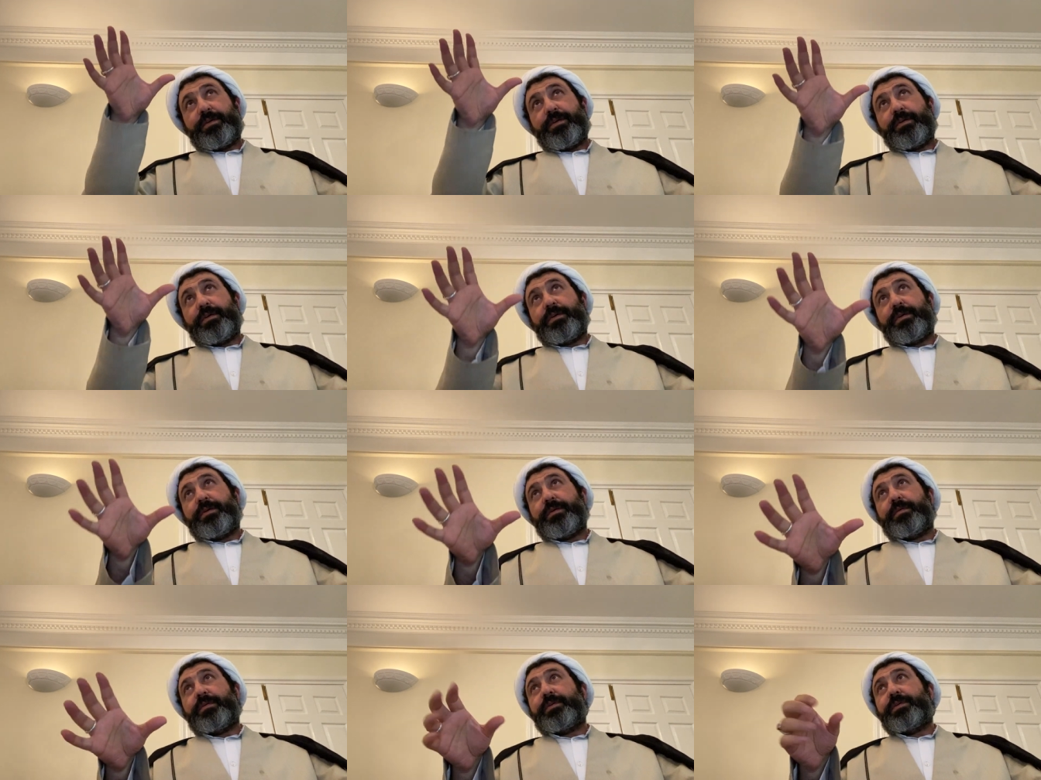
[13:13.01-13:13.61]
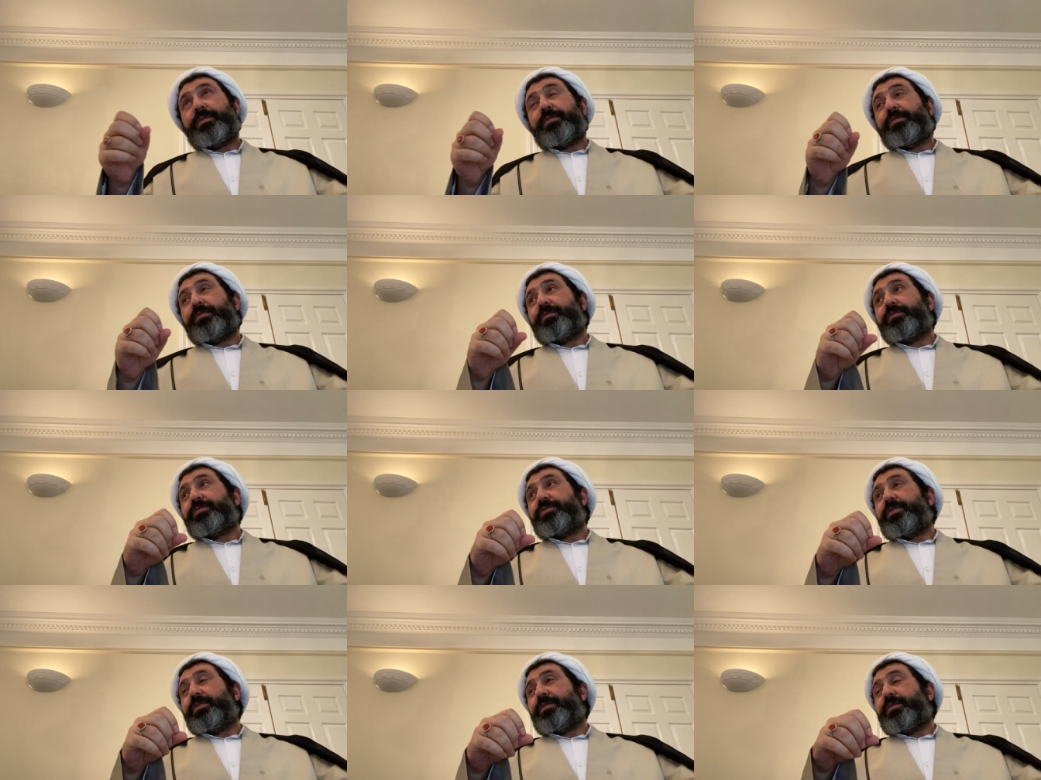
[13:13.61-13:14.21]
uh, you
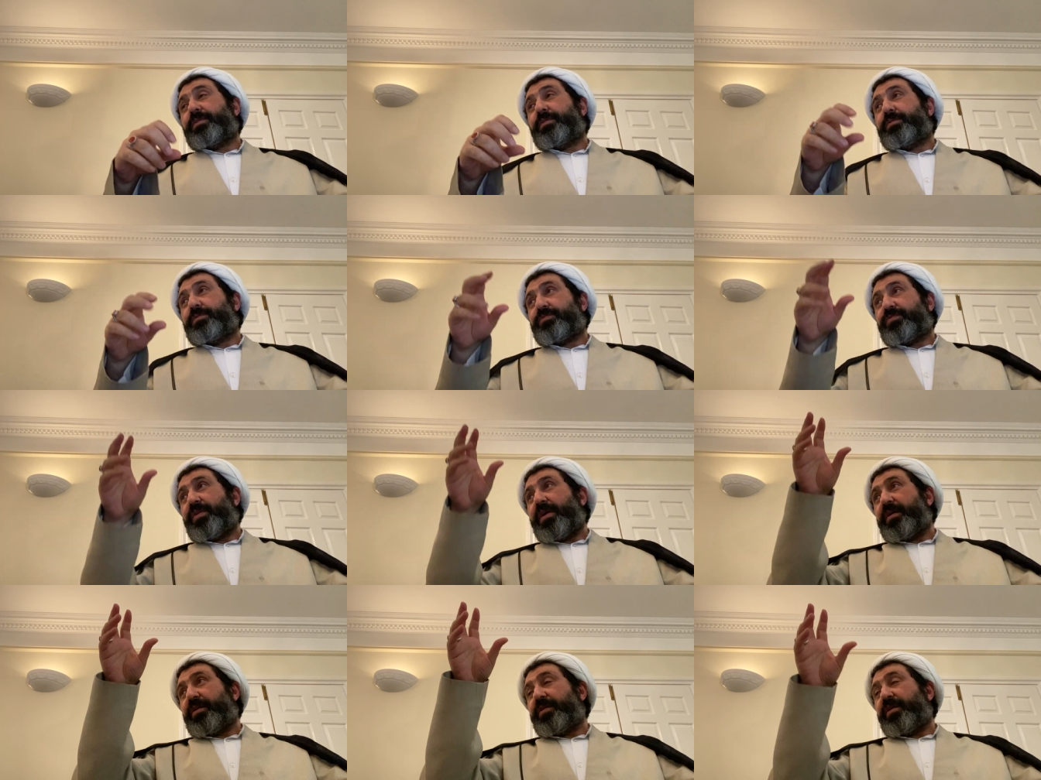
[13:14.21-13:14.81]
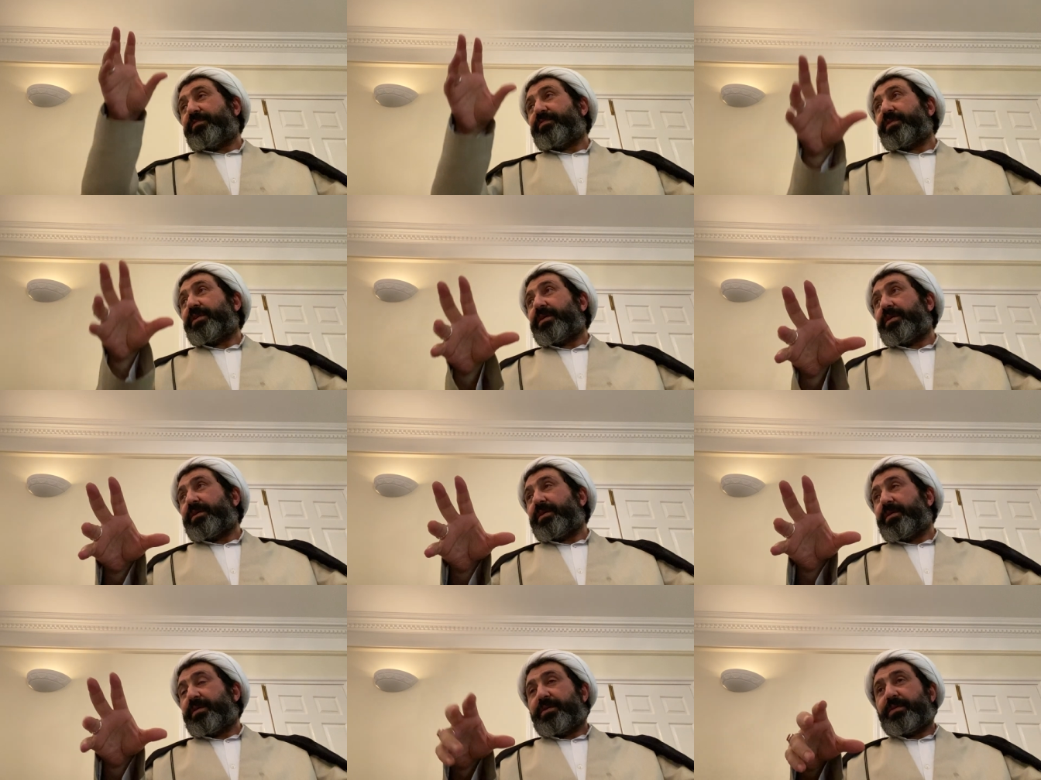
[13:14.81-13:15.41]
know, trunk of
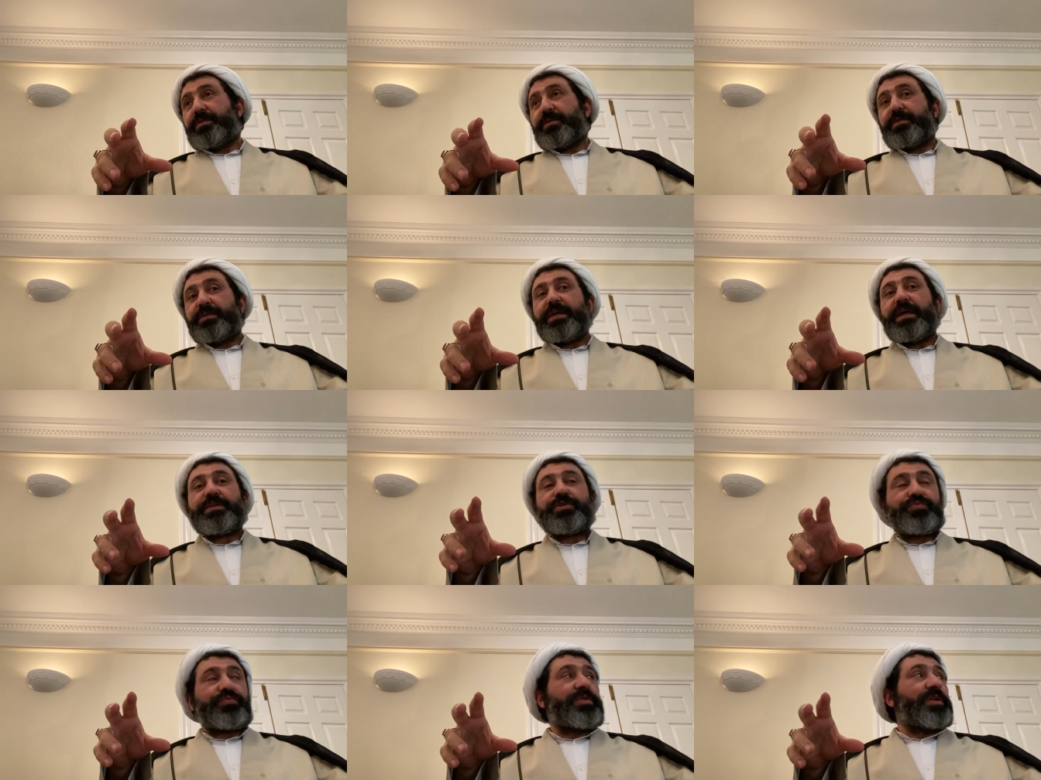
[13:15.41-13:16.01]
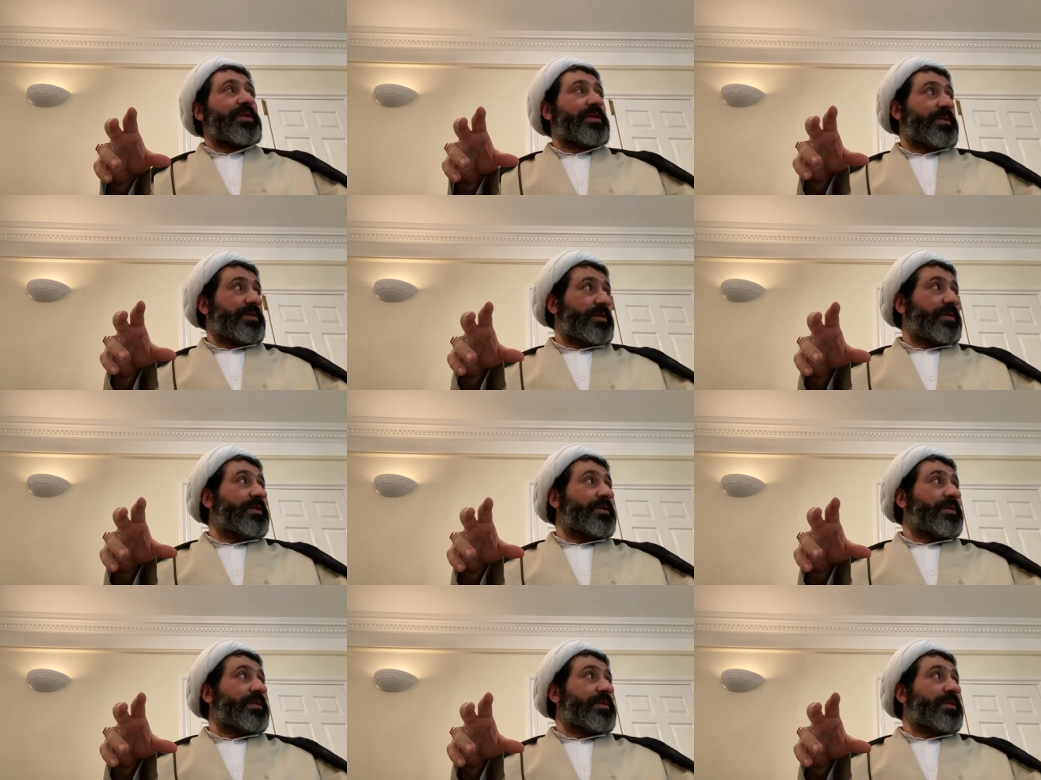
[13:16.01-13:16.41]
the day tree.